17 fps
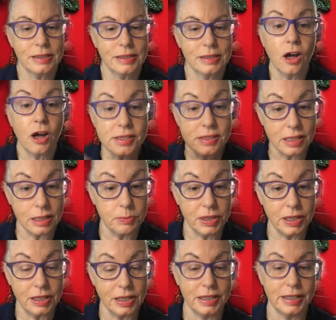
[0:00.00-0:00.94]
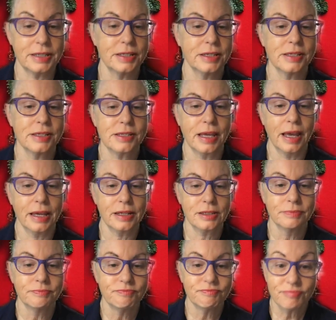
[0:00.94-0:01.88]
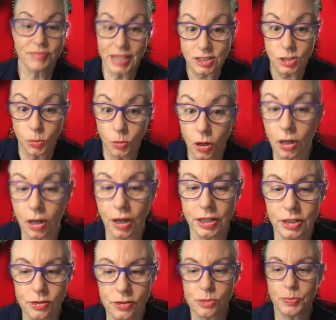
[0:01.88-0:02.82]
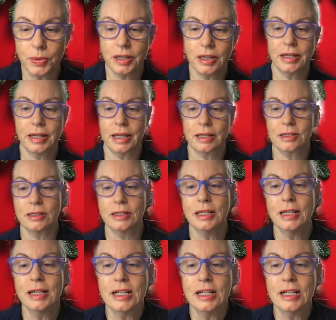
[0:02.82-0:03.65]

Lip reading: And I see BeeKonnected as that. That's why I use BeeKonnected.